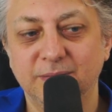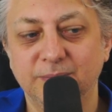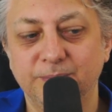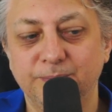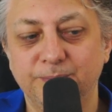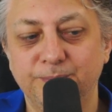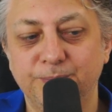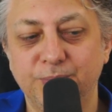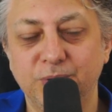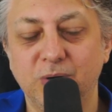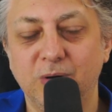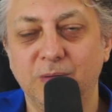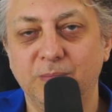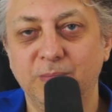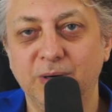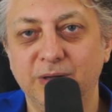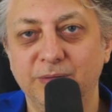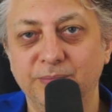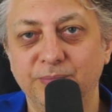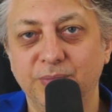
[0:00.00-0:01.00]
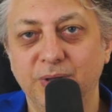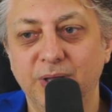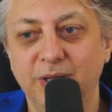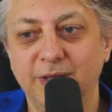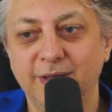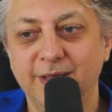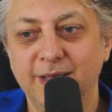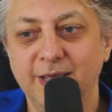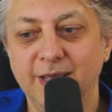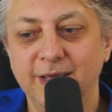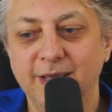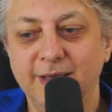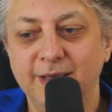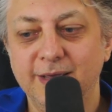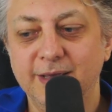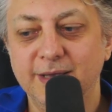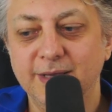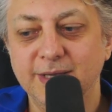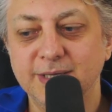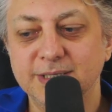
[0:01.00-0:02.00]
problem
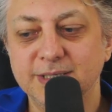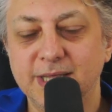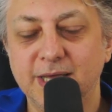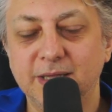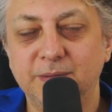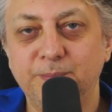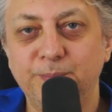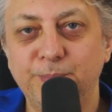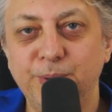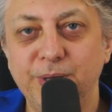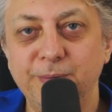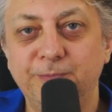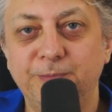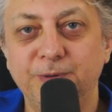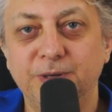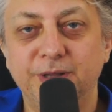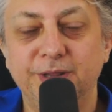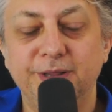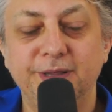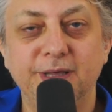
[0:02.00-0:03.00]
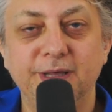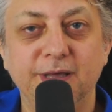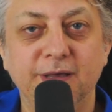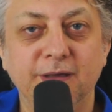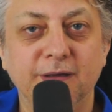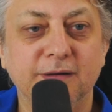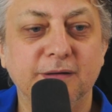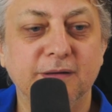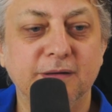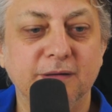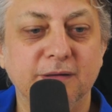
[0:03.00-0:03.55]
is that people think,